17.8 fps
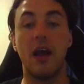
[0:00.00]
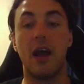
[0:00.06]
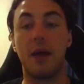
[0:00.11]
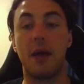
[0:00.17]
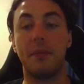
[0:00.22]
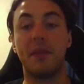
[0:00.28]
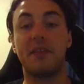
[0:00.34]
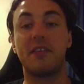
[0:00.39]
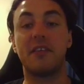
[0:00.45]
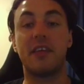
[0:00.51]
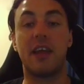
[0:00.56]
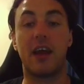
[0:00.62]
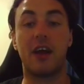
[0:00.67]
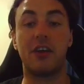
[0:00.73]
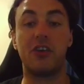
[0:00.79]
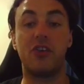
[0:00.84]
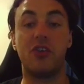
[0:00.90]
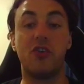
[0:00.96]
This is
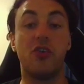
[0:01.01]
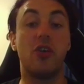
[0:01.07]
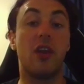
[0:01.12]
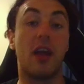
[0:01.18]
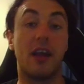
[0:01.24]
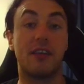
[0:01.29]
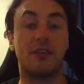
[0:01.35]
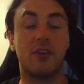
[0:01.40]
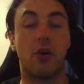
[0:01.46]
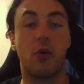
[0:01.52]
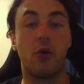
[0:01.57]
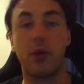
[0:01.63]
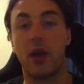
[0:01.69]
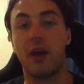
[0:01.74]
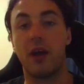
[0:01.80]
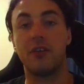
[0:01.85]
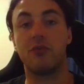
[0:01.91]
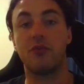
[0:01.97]
how to utilize
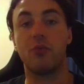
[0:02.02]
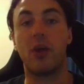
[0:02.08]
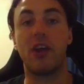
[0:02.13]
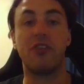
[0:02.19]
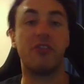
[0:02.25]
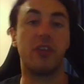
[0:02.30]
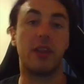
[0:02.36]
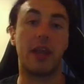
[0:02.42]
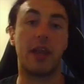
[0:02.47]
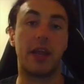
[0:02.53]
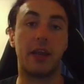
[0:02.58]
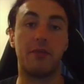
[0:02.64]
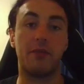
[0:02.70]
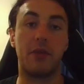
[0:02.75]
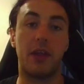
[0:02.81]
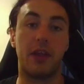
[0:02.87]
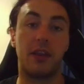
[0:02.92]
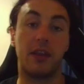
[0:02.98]
Orianna's range
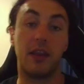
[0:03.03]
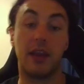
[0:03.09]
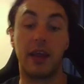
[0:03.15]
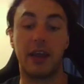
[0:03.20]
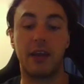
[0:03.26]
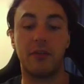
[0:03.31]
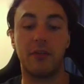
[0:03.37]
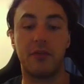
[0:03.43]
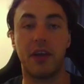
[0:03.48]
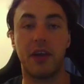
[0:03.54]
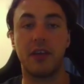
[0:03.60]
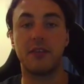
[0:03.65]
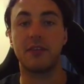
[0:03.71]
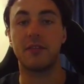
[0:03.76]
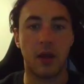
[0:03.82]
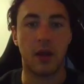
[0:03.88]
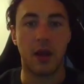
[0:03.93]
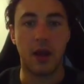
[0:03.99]
in the laning
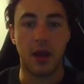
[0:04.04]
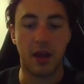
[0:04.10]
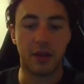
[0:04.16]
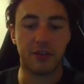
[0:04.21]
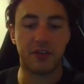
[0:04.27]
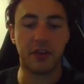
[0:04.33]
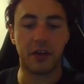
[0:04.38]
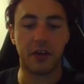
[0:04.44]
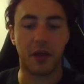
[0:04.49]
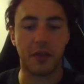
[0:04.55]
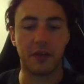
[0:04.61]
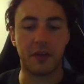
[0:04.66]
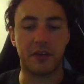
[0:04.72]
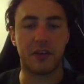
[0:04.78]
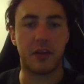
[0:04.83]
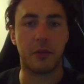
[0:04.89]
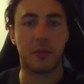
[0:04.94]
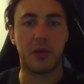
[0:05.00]
phase. Just another
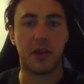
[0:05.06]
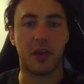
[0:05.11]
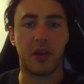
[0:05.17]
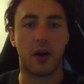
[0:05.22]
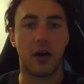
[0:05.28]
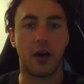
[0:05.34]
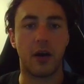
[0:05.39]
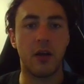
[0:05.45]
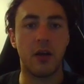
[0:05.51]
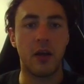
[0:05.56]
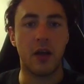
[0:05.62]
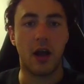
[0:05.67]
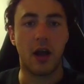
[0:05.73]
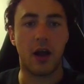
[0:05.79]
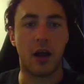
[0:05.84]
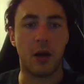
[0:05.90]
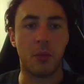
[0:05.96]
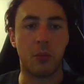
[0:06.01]
tip here.
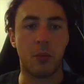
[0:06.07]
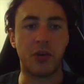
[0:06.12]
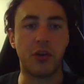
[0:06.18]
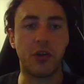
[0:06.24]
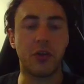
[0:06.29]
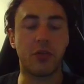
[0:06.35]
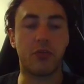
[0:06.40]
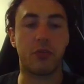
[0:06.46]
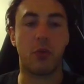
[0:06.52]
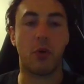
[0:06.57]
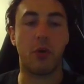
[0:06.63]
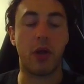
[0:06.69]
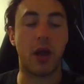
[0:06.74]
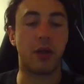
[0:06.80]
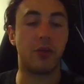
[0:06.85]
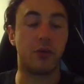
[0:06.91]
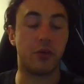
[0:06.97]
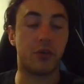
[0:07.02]
When you throw
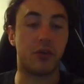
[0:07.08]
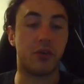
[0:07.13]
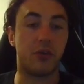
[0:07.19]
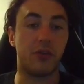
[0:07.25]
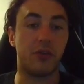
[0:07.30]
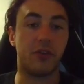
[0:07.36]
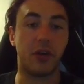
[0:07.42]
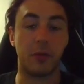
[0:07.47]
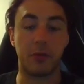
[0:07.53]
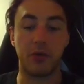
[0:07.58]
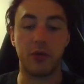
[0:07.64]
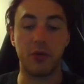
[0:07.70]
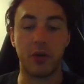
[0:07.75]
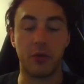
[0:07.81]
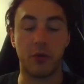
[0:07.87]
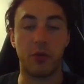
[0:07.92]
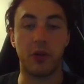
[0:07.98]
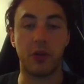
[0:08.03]
out your QW,
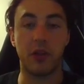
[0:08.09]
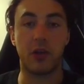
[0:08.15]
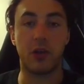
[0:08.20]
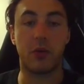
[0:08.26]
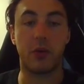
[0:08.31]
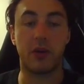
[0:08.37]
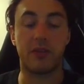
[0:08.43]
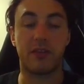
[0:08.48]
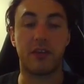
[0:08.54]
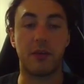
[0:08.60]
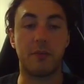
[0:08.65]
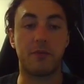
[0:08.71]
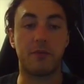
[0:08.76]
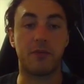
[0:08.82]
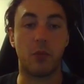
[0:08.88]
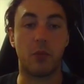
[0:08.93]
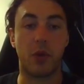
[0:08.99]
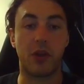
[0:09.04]
a really quick tip
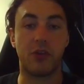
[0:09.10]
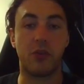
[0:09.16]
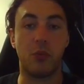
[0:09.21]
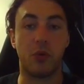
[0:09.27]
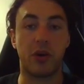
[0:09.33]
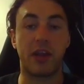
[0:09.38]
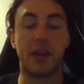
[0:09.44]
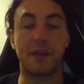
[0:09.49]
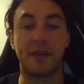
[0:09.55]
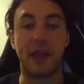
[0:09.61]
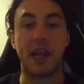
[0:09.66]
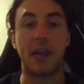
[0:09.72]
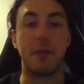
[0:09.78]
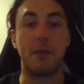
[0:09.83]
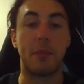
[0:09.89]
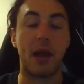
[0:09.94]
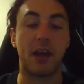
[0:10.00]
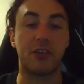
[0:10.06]
for when you want to get the
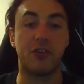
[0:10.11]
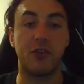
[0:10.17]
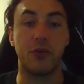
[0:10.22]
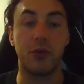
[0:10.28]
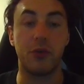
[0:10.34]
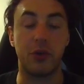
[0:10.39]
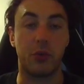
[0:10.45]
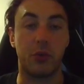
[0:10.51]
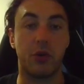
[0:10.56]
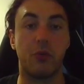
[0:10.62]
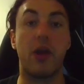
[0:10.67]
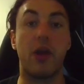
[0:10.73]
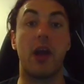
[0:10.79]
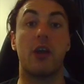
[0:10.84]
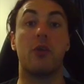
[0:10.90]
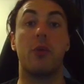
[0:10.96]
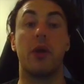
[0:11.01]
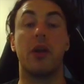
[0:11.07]
E back to you and you want to
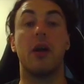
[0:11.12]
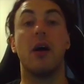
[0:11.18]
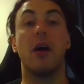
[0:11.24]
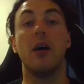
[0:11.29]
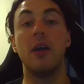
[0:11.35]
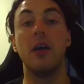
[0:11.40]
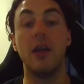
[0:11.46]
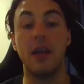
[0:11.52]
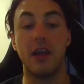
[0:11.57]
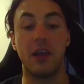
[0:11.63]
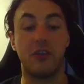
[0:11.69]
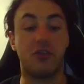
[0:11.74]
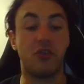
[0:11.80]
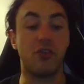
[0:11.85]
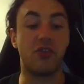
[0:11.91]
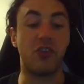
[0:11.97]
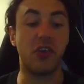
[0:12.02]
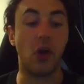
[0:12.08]
react quicker is
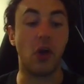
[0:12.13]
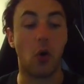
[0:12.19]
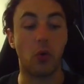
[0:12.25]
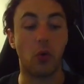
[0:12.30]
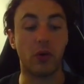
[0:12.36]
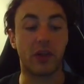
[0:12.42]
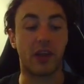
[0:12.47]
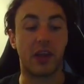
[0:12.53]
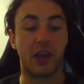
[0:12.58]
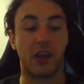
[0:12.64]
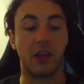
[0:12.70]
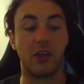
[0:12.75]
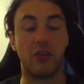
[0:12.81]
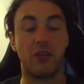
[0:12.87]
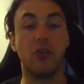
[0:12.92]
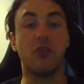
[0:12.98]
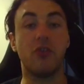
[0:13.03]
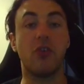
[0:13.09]
use the Alt key.
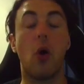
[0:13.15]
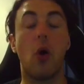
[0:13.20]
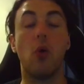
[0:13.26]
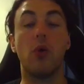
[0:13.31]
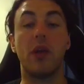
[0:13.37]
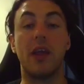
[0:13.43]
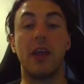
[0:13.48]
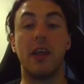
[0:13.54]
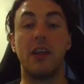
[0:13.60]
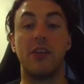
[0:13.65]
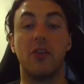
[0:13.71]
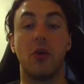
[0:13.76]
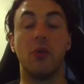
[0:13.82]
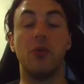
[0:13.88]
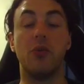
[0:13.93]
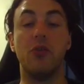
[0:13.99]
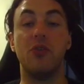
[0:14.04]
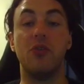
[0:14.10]
Use Alt E.
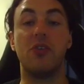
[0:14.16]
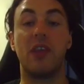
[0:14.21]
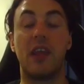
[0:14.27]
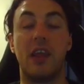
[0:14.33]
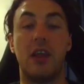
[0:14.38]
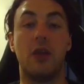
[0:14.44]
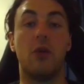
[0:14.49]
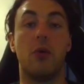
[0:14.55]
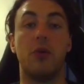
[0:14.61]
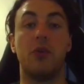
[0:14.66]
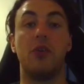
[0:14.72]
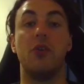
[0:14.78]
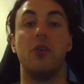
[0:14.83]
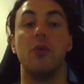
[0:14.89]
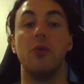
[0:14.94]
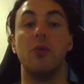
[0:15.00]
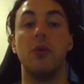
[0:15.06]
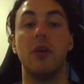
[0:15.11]
Don't use E on
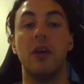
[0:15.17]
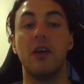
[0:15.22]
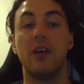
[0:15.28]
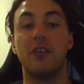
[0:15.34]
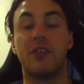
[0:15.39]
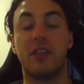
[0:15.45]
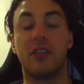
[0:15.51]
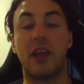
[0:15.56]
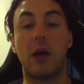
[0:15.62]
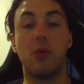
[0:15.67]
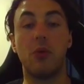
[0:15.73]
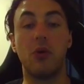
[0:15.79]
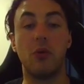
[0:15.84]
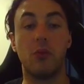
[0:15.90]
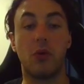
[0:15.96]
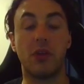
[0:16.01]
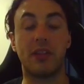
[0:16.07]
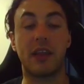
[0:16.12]
you. So
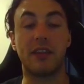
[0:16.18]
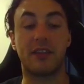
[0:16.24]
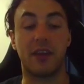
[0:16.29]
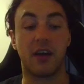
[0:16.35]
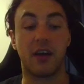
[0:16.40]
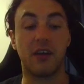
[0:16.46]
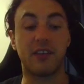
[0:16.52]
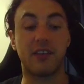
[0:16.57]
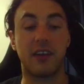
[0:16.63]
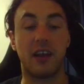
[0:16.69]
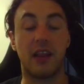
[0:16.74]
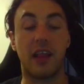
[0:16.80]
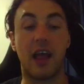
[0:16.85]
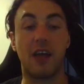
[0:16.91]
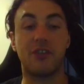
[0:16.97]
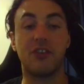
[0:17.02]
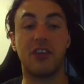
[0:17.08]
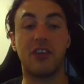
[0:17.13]
what that does, it
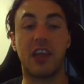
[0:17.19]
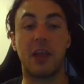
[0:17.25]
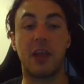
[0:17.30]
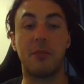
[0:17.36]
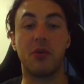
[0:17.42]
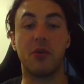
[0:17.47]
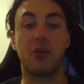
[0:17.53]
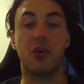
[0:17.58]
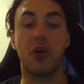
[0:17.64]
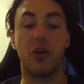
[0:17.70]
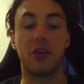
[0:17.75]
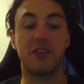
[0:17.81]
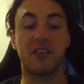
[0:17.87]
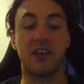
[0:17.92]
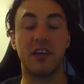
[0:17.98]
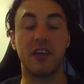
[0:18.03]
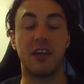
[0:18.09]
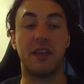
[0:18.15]
allows you to keep your
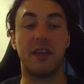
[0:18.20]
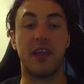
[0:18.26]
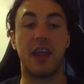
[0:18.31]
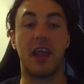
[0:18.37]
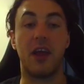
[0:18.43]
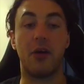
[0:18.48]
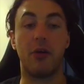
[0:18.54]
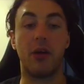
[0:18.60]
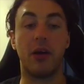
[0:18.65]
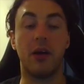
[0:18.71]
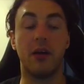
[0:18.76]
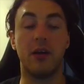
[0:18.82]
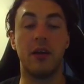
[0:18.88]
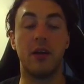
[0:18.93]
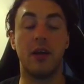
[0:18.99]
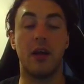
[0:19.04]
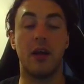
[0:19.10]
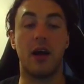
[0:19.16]
cursor in the area
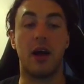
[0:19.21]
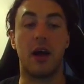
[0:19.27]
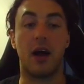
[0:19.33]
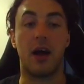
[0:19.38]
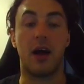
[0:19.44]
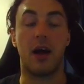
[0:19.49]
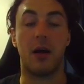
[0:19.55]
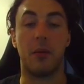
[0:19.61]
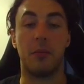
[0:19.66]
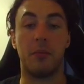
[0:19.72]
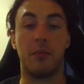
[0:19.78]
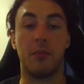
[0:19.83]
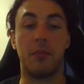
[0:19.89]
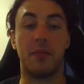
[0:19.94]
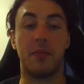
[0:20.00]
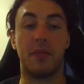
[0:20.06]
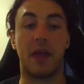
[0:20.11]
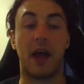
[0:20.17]

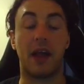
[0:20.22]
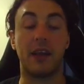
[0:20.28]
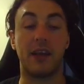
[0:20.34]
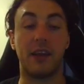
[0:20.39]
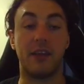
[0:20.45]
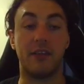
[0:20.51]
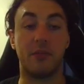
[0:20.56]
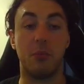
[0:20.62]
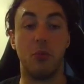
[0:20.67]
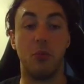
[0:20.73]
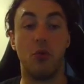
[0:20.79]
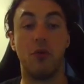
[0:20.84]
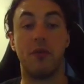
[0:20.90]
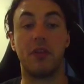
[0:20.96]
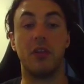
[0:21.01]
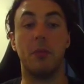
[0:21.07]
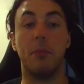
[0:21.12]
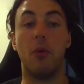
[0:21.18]
that is
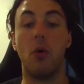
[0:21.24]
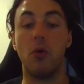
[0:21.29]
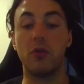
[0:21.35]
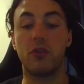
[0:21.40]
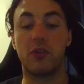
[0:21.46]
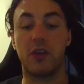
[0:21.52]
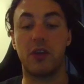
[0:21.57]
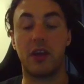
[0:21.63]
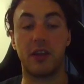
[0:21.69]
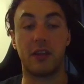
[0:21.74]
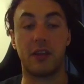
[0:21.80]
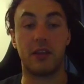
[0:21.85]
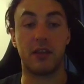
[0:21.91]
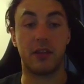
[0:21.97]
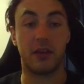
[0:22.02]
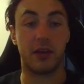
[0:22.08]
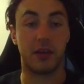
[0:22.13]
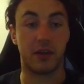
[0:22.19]
moving the ball to hit
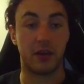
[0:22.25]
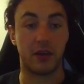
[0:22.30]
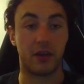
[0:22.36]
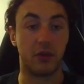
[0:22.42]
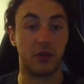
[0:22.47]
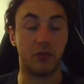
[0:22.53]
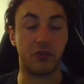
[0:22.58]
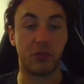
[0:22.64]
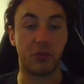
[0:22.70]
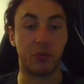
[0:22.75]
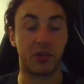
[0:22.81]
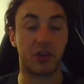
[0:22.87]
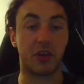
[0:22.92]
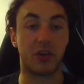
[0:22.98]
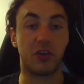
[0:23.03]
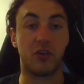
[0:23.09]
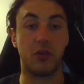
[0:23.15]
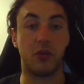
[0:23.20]
the Lucian with
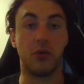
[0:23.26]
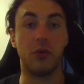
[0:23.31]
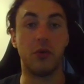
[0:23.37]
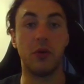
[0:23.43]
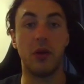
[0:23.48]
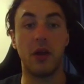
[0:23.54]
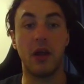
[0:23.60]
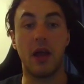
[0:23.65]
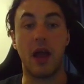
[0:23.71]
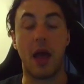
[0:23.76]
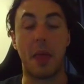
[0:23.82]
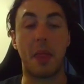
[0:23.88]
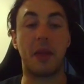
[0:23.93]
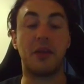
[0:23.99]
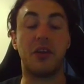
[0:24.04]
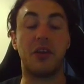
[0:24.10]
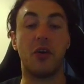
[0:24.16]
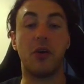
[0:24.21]
the Q, and
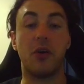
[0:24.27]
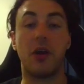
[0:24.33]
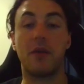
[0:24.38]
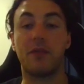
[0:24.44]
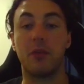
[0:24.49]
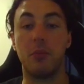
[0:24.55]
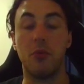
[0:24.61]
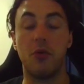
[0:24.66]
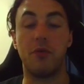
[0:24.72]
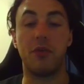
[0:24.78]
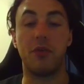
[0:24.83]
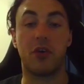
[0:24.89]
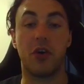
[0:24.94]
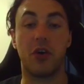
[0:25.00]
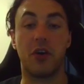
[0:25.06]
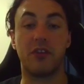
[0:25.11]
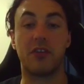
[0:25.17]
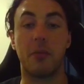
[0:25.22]
then you don't have to move your
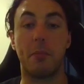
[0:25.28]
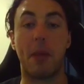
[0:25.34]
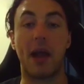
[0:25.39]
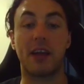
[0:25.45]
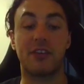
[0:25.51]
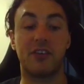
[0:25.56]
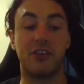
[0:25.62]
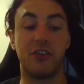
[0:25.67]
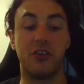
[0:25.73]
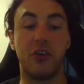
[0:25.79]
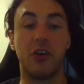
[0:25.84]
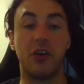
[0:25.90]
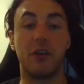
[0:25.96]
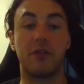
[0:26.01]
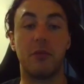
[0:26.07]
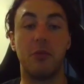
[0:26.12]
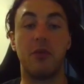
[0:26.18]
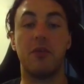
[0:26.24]
cursor back to
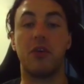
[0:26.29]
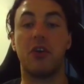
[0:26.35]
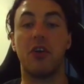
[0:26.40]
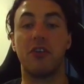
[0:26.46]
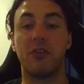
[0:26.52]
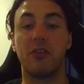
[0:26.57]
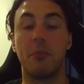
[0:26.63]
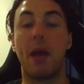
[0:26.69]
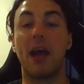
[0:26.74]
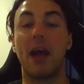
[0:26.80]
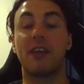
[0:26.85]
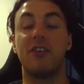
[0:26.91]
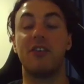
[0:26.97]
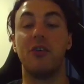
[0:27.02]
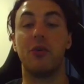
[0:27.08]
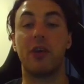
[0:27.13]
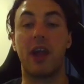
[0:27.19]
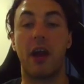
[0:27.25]

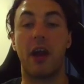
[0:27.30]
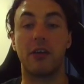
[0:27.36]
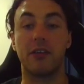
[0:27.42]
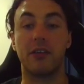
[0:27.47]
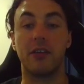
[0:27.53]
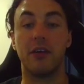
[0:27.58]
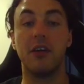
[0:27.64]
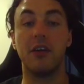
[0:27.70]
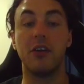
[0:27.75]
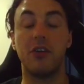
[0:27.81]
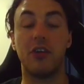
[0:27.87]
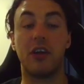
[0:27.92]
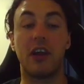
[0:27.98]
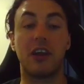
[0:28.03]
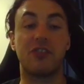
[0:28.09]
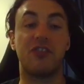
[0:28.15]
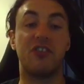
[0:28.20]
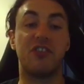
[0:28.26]
your character. You can
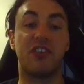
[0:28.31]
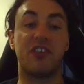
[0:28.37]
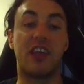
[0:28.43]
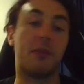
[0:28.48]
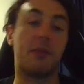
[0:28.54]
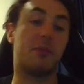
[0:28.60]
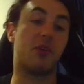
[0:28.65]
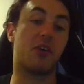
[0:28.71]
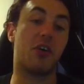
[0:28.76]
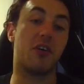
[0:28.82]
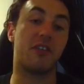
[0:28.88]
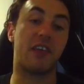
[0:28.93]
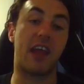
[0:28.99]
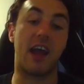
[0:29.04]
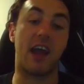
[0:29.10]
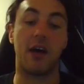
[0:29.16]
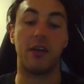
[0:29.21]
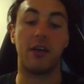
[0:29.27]
actually just keep the cursor
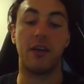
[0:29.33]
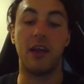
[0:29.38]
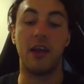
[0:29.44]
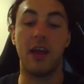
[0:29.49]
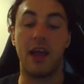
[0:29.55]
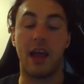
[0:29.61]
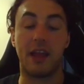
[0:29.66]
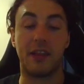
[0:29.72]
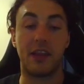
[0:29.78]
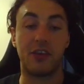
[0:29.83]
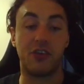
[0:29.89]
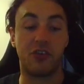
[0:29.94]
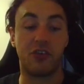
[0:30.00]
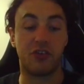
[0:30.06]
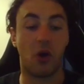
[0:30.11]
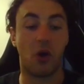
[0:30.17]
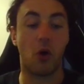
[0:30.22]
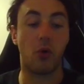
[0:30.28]
out, and then you
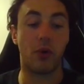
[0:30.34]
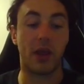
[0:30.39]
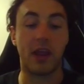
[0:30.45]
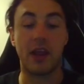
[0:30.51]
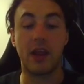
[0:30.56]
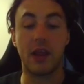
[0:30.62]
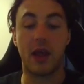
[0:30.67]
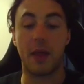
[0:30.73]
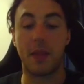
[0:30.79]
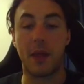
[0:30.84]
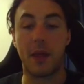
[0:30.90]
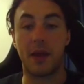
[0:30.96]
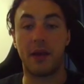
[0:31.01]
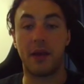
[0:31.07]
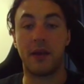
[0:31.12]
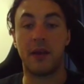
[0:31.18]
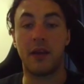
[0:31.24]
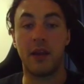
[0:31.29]
just Alt E, and
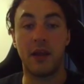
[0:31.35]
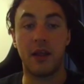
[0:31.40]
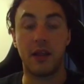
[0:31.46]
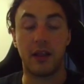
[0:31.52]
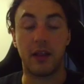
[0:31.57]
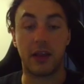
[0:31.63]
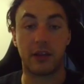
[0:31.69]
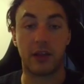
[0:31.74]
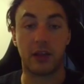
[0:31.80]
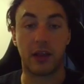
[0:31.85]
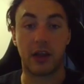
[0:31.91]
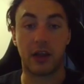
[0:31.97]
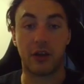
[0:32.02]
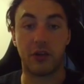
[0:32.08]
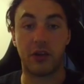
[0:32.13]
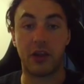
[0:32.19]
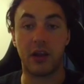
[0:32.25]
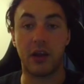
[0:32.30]
then like I
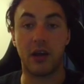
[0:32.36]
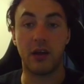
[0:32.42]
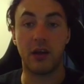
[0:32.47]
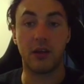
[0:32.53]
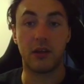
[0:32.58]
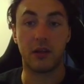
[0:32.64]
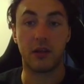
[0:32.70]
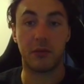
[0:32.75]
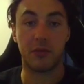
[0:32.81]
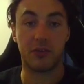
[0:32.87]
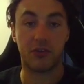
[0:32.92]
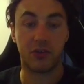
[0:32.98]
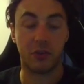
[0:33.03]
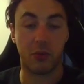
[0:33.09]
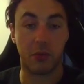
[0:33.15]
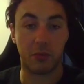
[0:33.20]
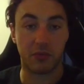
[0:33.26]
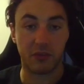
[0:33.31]
do here. Let me show
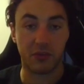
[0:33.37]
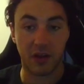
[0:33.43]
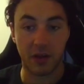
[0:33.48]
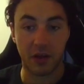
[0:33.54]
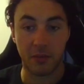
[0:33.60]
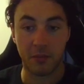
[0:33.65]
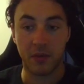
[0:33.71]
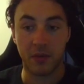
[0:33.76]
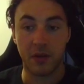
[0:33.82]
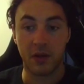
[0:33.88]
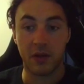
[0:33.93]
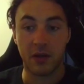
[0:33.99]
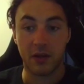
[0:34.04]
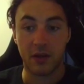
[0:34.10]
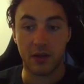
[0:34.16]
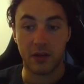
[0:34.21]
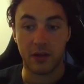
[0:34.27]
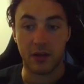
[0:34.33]
you one more time.
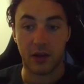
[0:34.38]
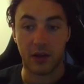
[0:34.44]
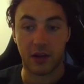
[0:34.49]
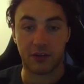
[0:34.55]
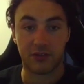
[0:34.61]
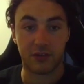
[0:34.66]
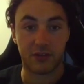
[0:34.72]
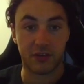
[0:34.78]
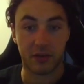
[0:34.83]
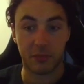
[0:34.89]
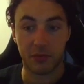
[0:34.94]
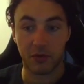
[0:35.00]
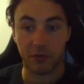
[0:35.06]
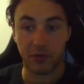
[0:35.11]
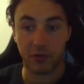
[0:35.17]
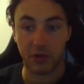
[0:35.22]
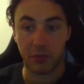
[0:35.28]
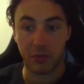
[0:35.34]
I actually skipped
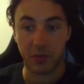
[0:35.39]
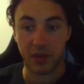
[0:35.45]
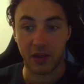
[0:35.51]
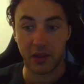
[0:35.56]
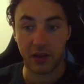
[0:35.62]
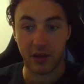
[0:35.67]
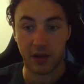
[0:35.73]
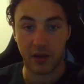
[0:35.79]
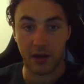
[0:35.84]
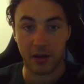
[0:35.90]
over a little bit there.